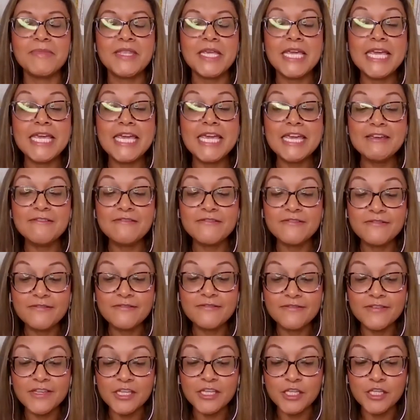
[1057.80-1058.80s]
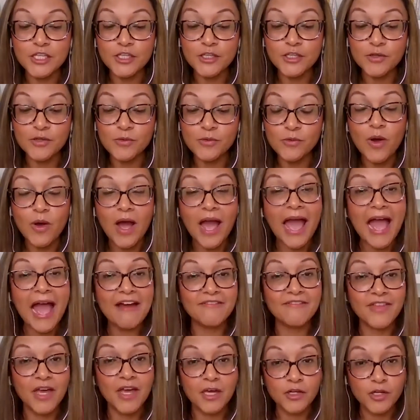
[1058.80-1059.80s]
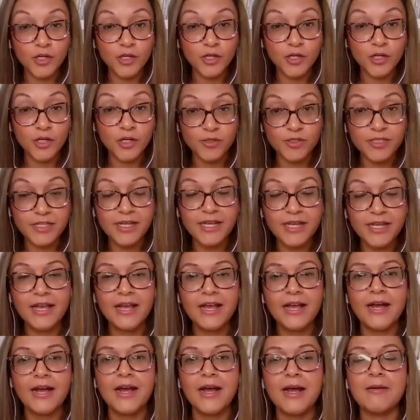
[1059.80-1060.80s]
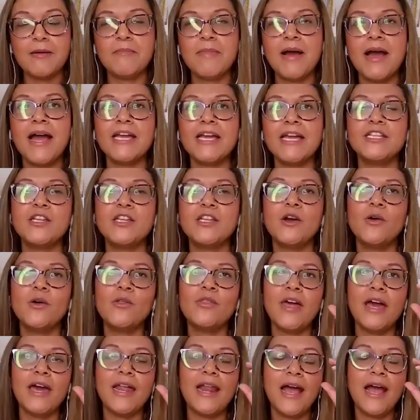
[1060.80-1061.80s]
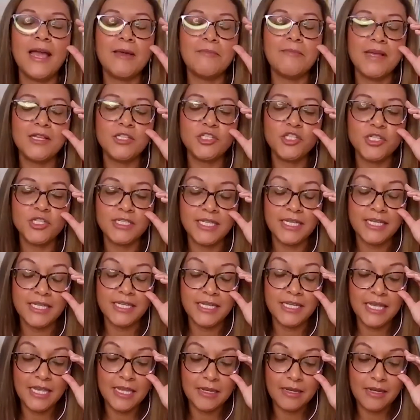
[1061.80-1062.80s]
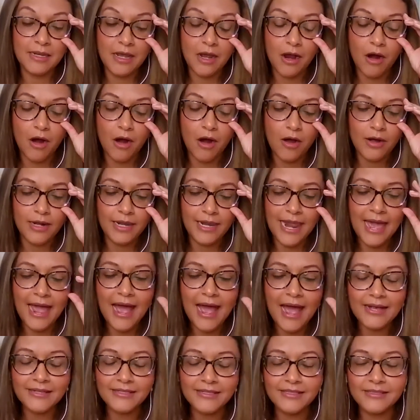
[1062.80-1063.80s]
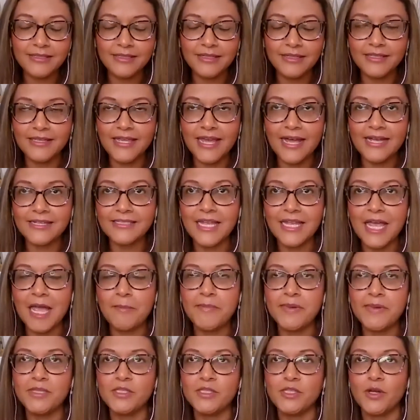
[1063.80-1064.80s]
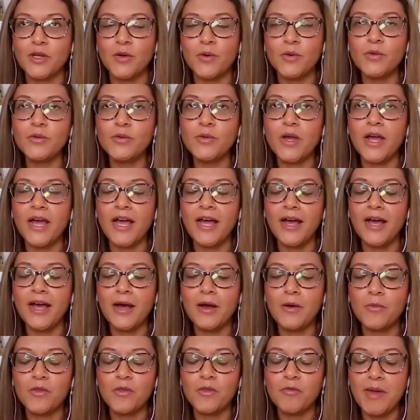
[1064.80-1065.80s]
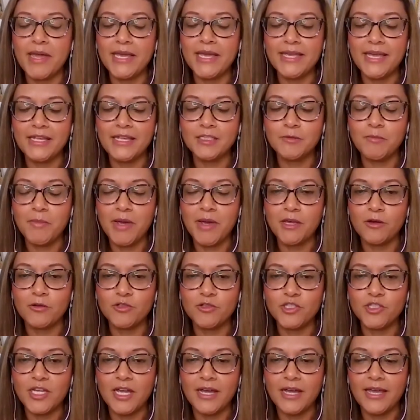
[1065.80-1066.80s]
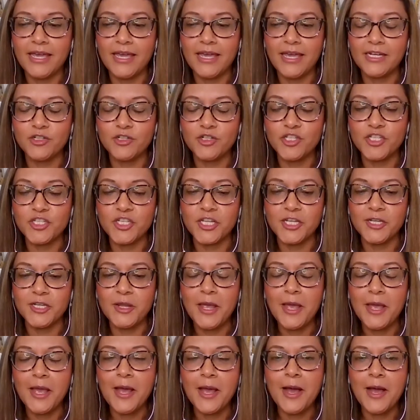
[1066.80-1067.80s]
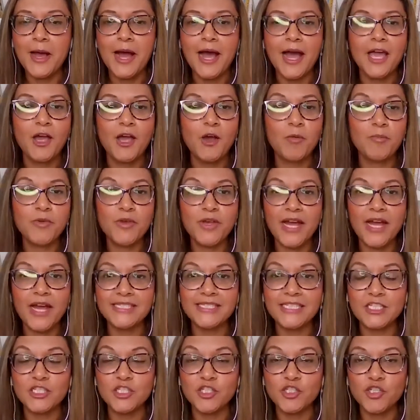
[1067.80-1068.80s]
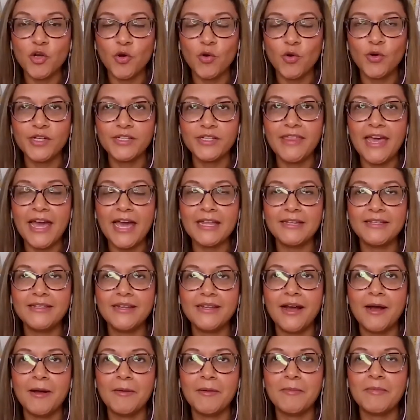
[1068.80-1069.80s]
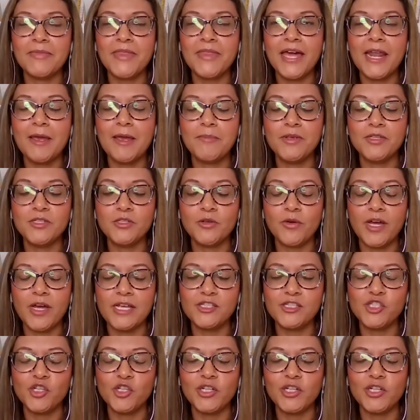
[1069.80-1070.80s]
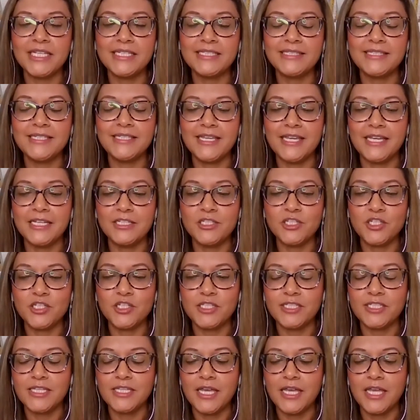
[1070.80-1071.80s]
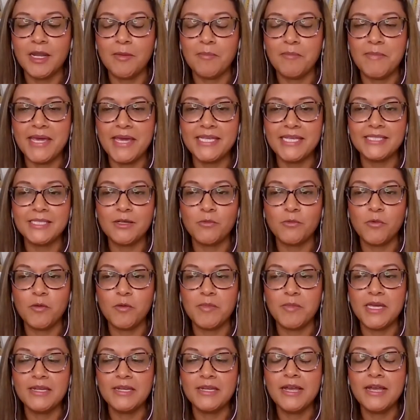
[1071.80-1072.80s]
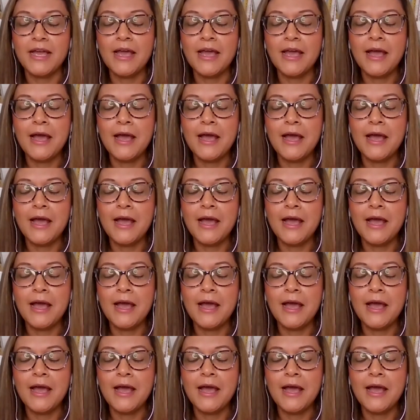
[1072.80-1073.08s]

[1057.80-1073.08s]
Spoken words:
if you have not heard, I know that I mentioned it in our last guest episode with my guest, Myosha Anderson. I hope you guys enjoyed that episode. I certainly did. She's an amazing woman.